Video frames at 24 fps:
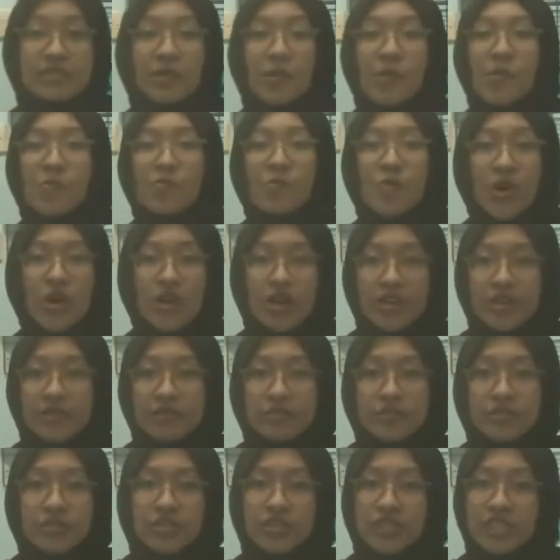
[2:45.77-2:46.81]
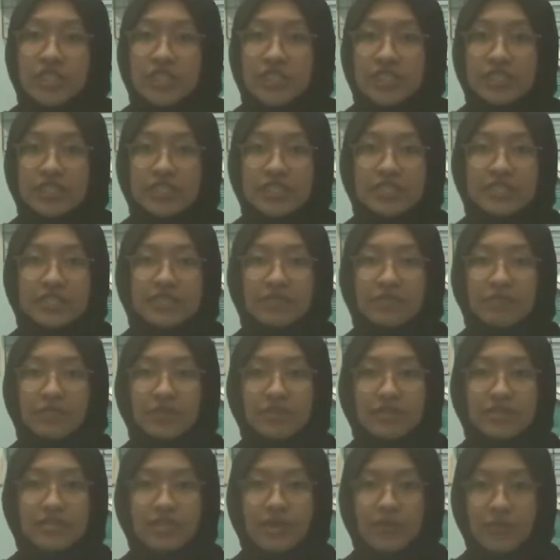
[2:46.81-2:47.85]
more and more curious
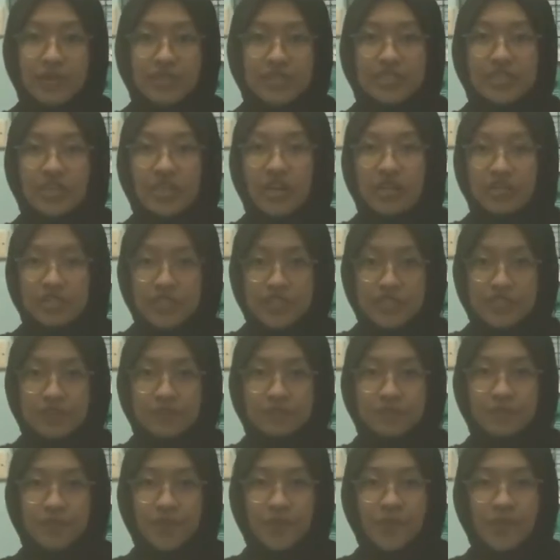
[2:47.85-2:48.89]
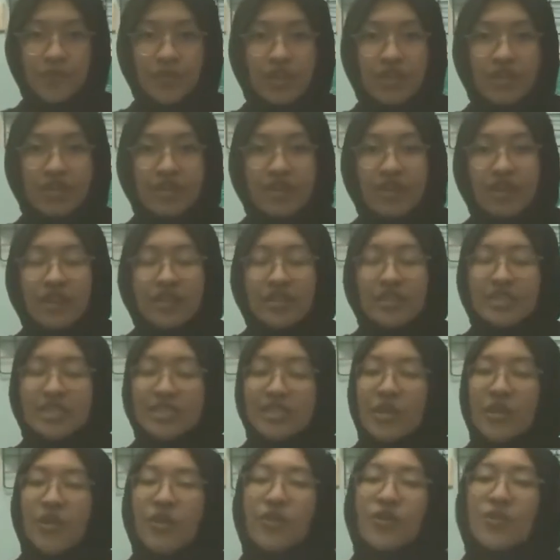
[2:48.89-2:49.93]
about Japanese culture.
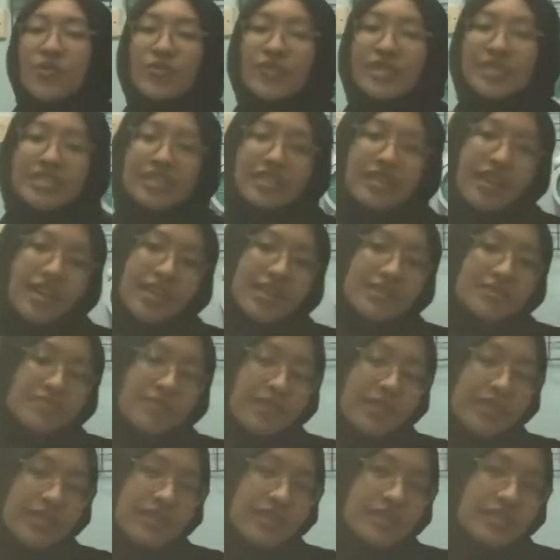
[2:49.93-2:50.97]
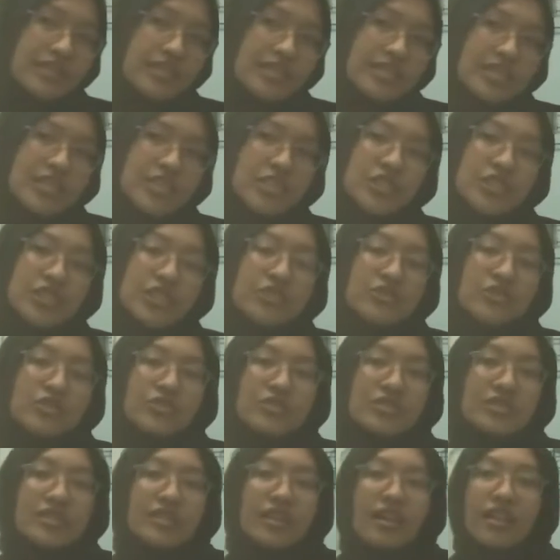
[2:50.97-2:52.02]
So watching anime
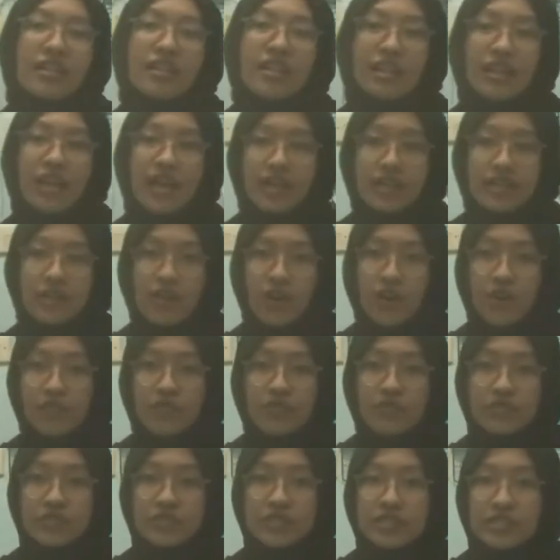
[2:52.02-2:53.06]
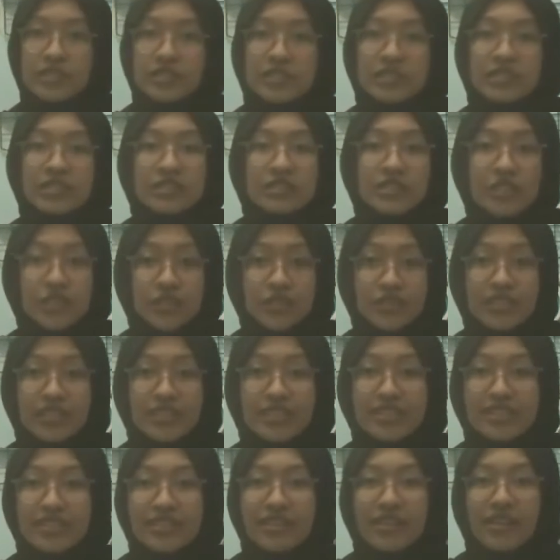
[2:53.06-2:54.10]
introduce a lot of unique
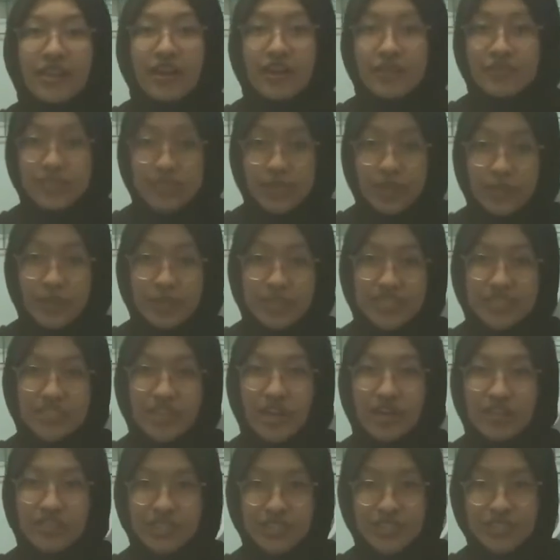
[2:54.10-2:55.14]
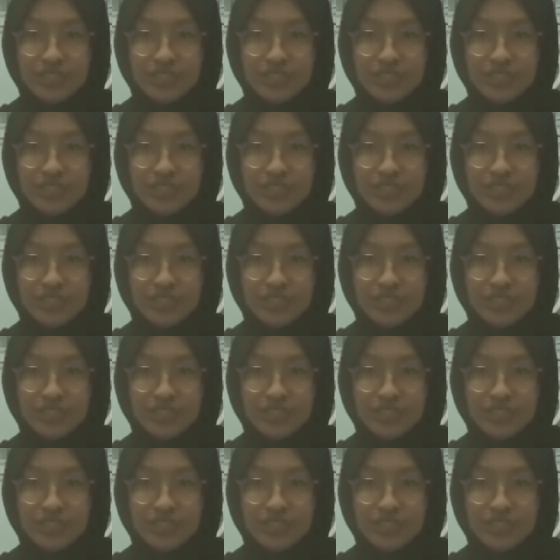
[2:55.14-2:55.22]
Japanese culture.